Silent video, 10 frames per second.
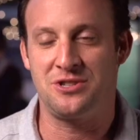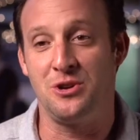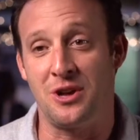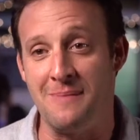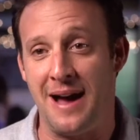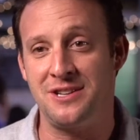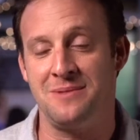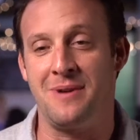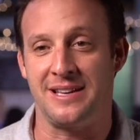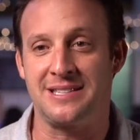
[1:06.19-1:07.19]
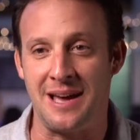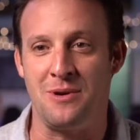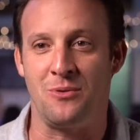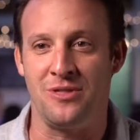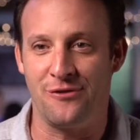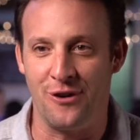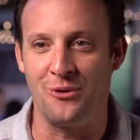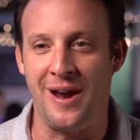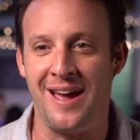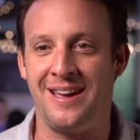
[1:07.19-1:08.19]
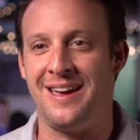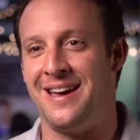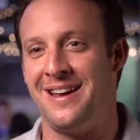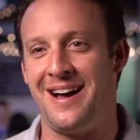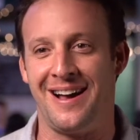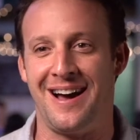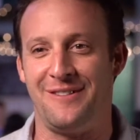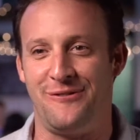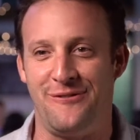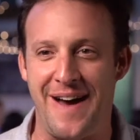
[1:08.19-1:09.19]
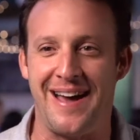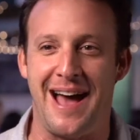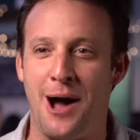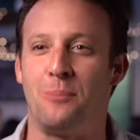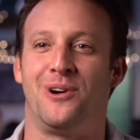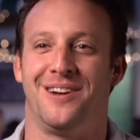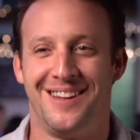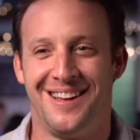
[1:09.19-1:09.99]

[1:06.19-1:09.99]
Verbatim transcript: So you can imagine my excitement when the phone rang and I got Fat Albert.